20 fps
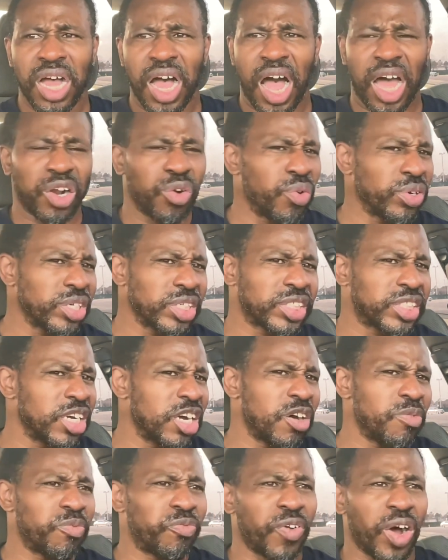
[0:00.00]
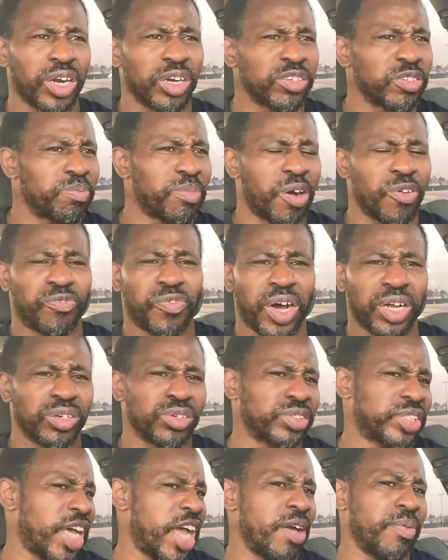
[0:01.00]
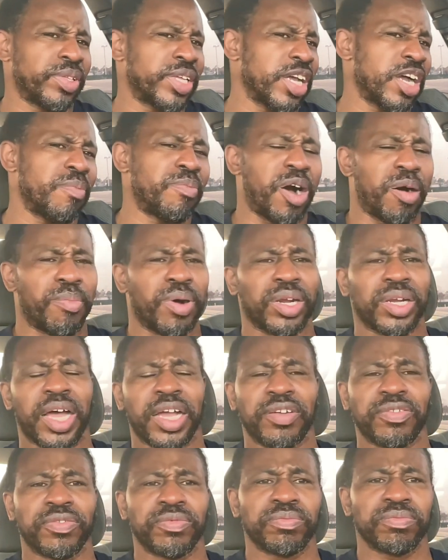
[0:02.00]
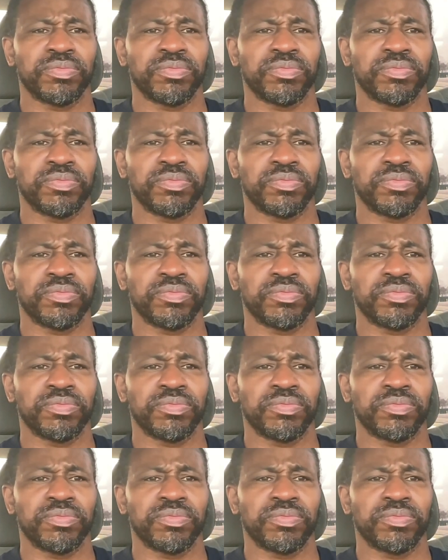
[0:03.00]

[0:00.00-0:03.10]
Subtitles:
I don't have to tell my followers everything about my life.